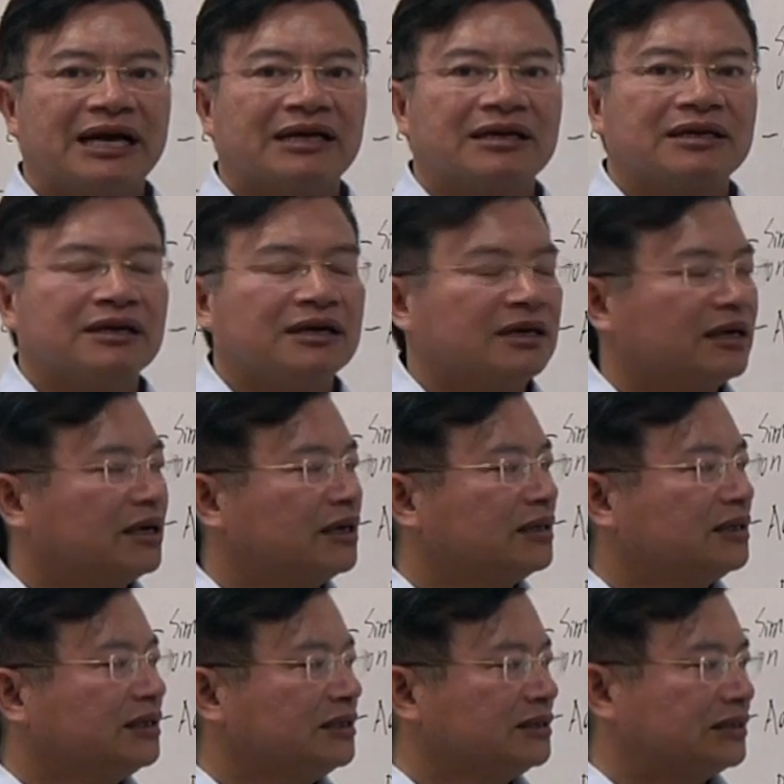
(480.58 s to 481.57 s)
like uh,
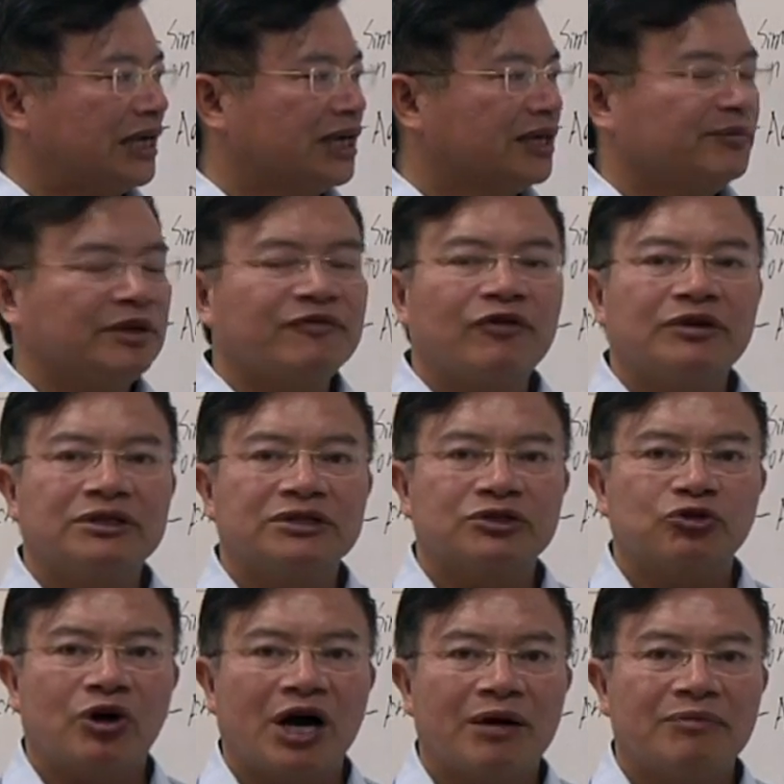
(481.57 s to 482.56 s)
dynamic
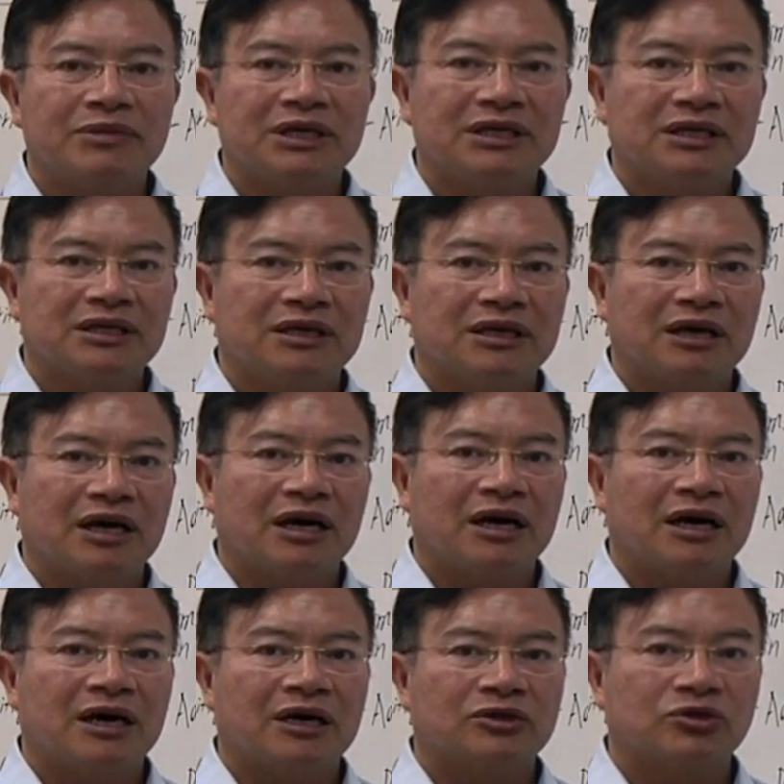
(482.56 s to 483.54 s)
voltage drop, uh,
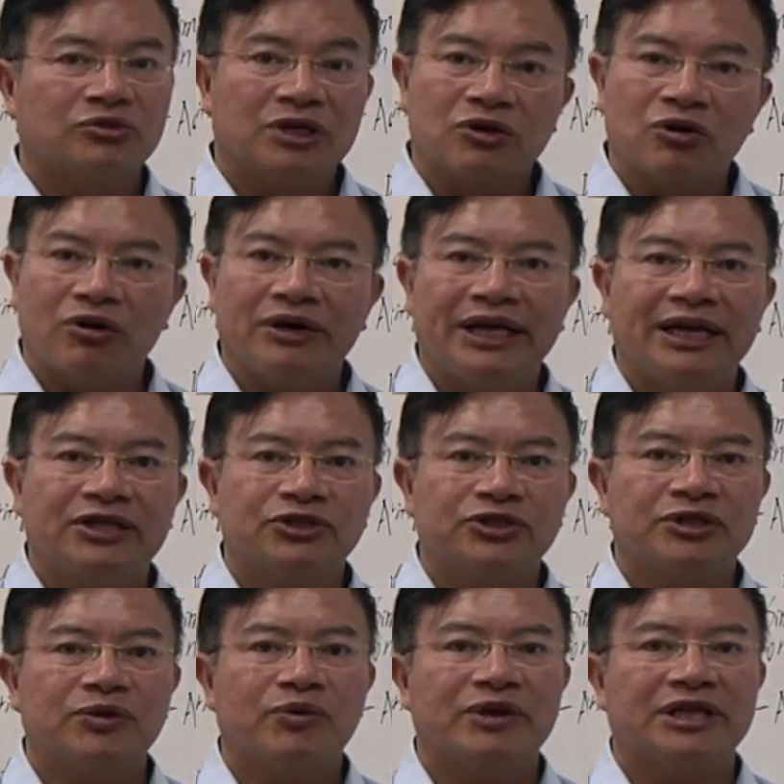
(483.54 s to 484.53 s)
do the
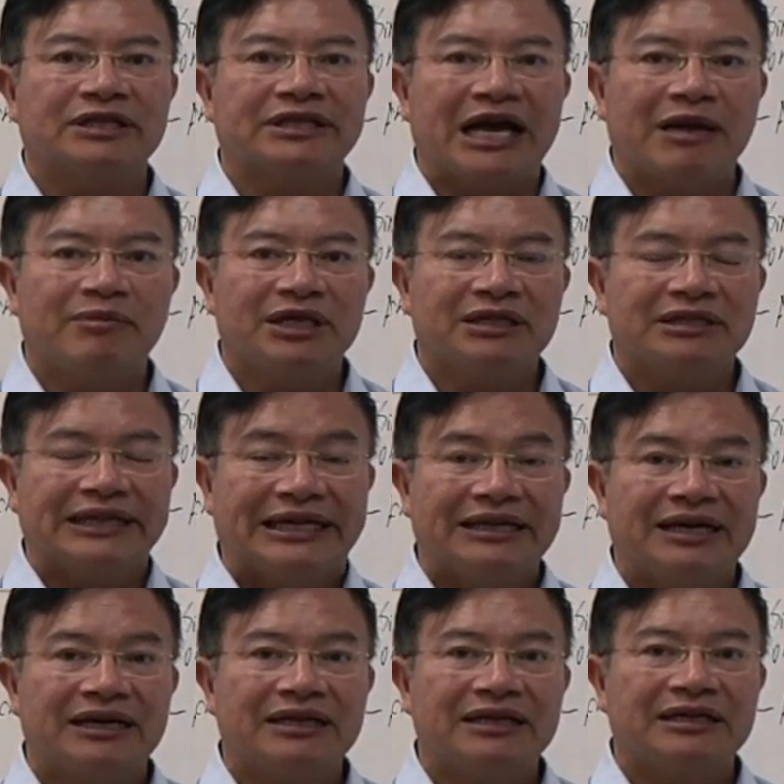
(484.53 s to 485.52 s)
correlation with the timing
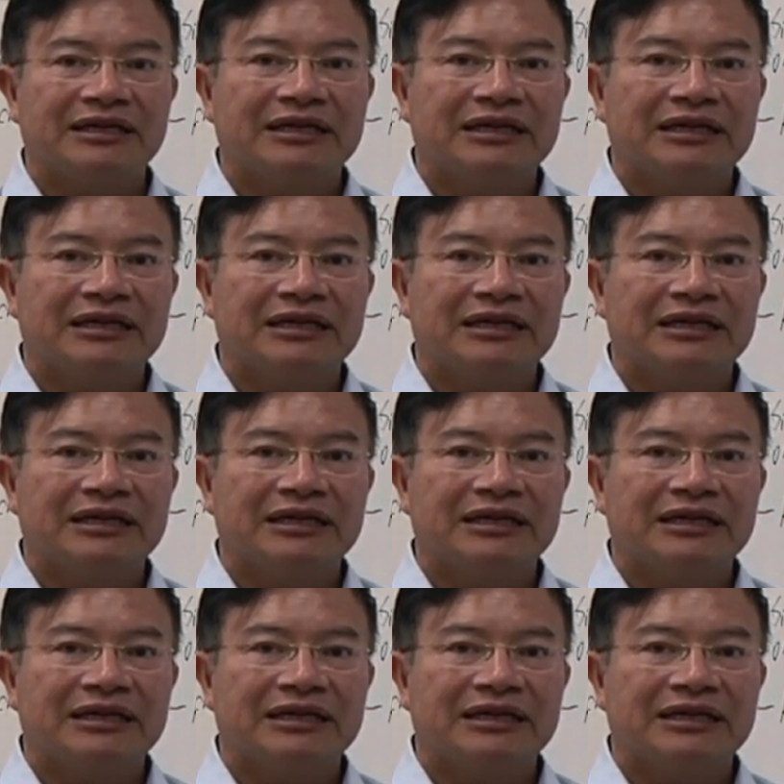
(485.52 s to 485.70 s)
data,